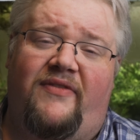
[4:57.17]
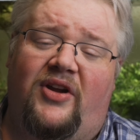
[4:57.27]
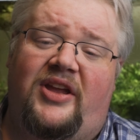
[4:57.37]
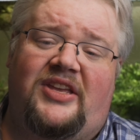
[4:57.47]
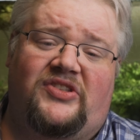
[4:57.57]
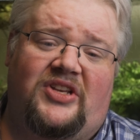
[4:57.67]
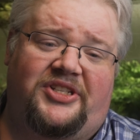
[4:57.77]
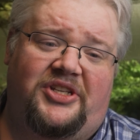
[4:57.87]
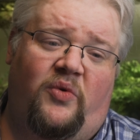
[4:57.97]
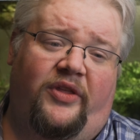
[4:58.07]
very easy to
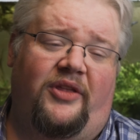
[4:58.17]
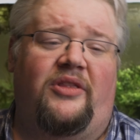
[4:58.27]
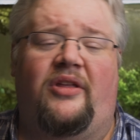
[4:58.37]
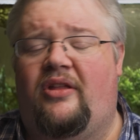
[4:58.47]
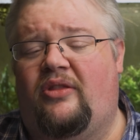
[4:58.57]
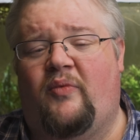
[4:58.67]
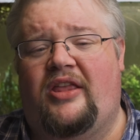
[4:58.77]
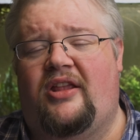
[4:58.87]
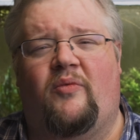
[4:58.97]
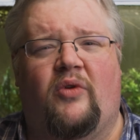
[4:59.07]
deal with. And the, the
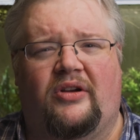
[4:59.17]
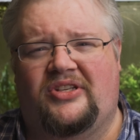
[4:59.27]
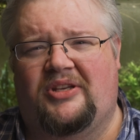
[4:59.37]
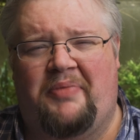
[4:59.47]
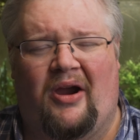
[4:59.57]
way that it works is it